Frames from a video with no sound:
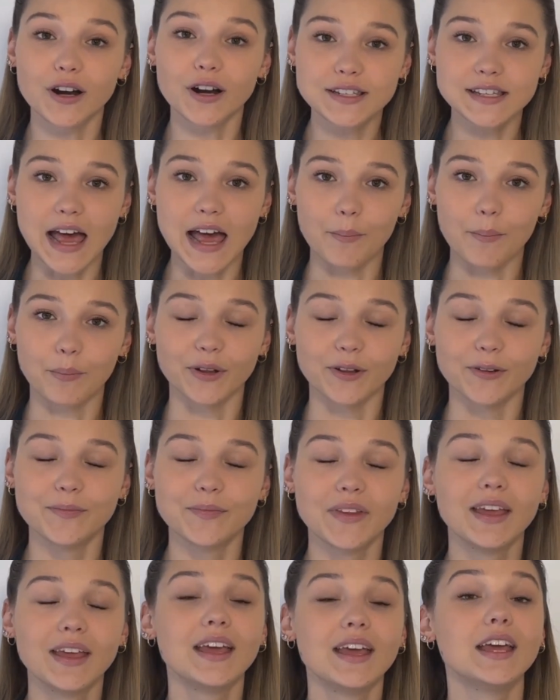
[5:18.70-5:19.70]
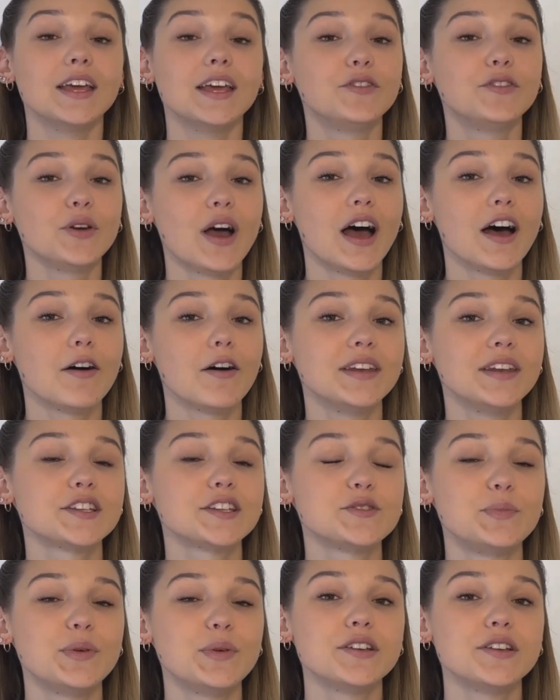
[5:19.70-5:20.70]
For example, if you have been
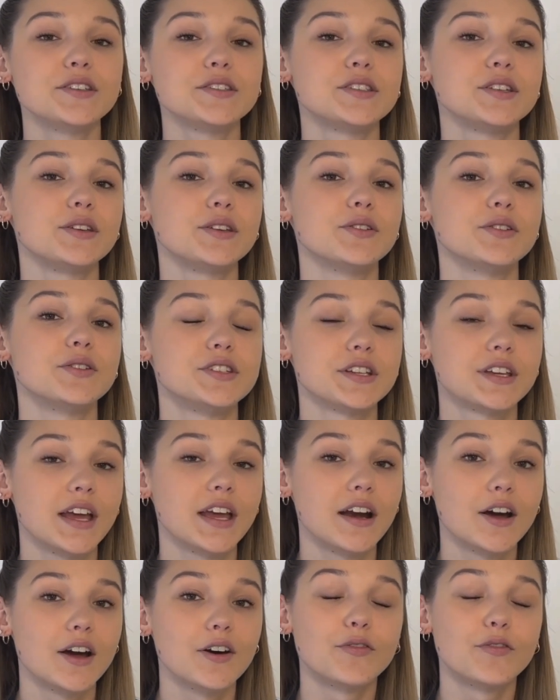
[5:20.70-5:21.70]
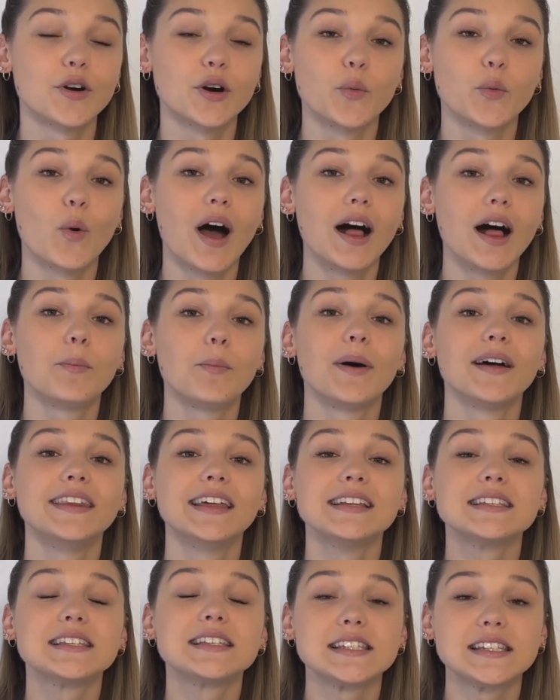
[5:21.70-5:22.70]
experiencing urticaria for a while but
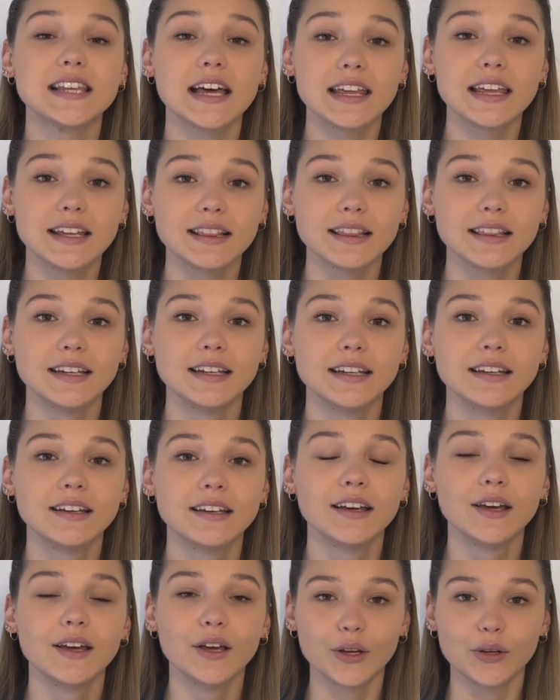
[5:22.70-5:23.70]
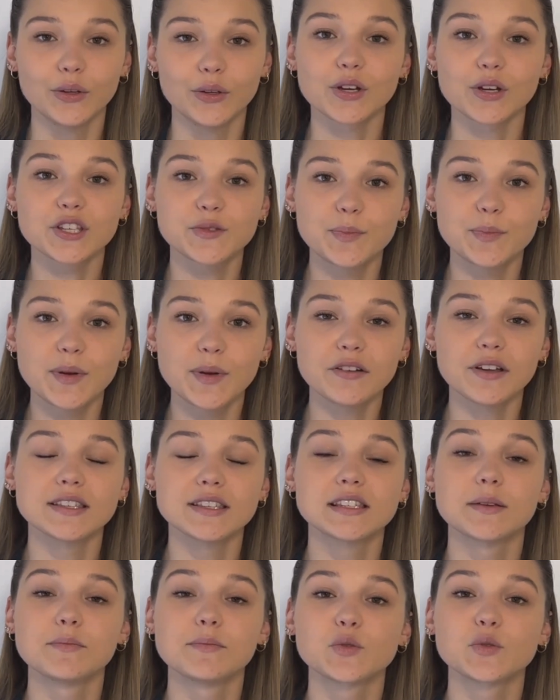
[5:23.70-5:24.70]
then suddenly you
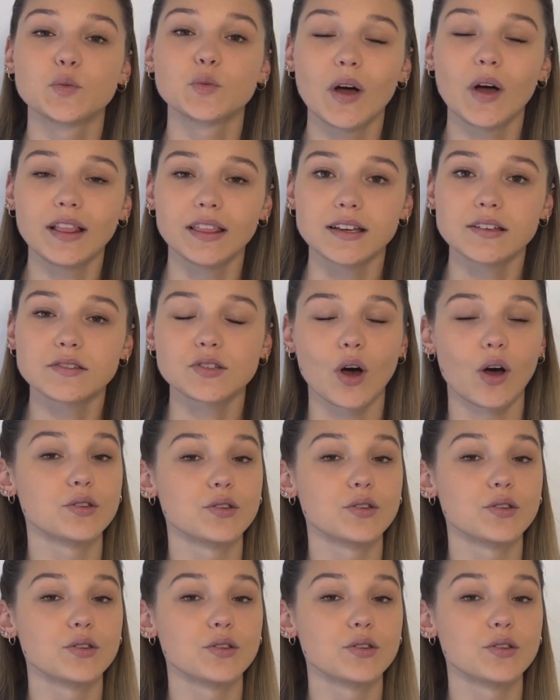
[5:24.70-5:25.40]
experience some swellings,